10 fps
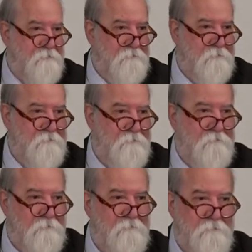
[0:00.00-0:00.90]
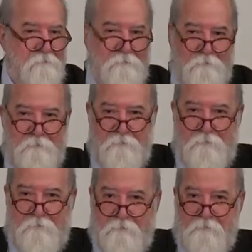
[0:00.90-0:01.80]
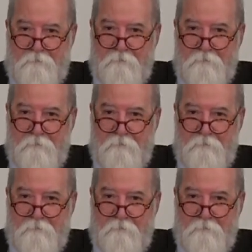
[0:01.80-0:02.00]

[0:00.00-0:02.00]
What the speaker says: Nothing is said.